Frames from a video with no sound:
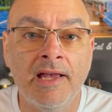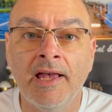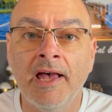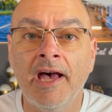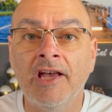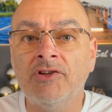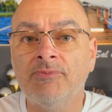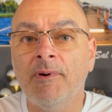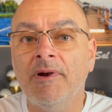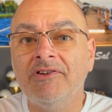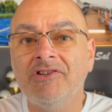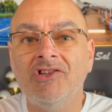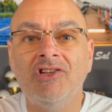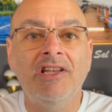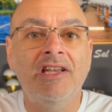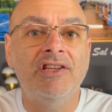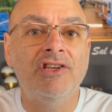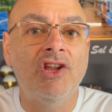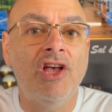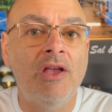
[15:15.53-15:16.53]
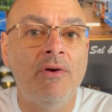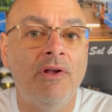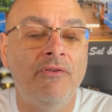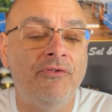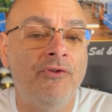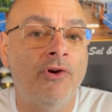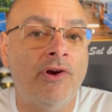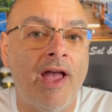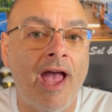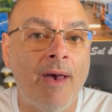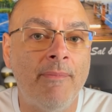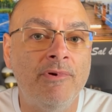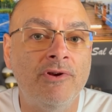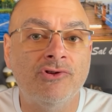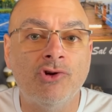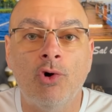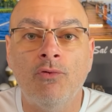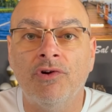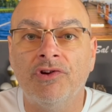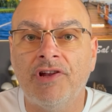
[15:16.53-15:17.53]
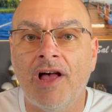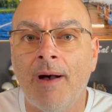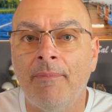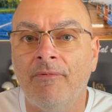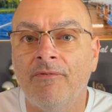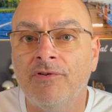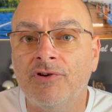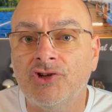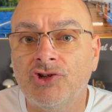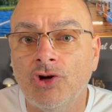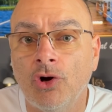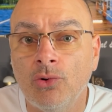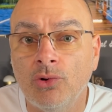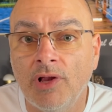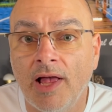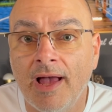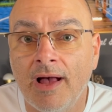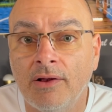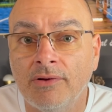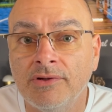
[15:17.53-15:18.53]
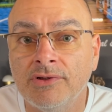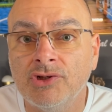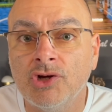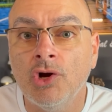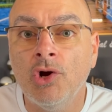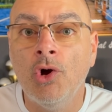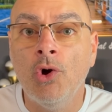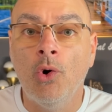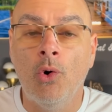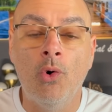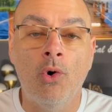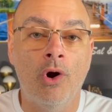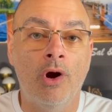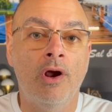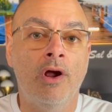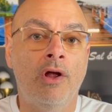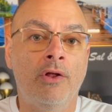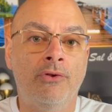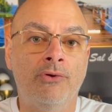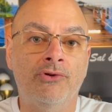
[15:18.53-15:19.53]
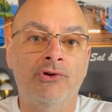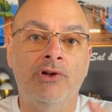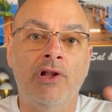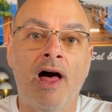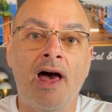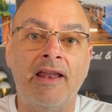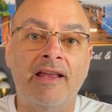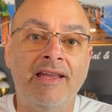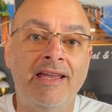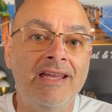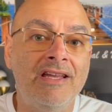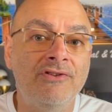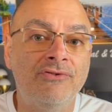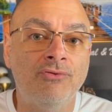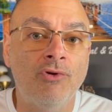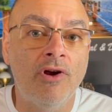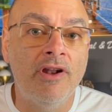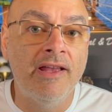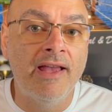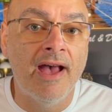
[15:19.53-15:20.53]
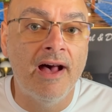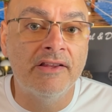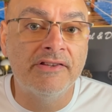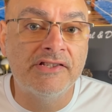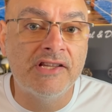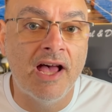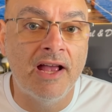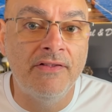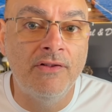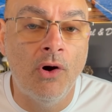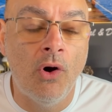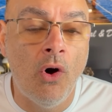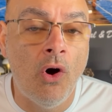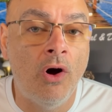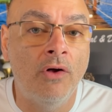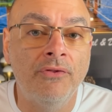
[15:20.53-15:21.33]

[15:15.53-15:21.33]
especially at night if your cabin is over top of a show lounge or there's a lot of kids running outside the hall.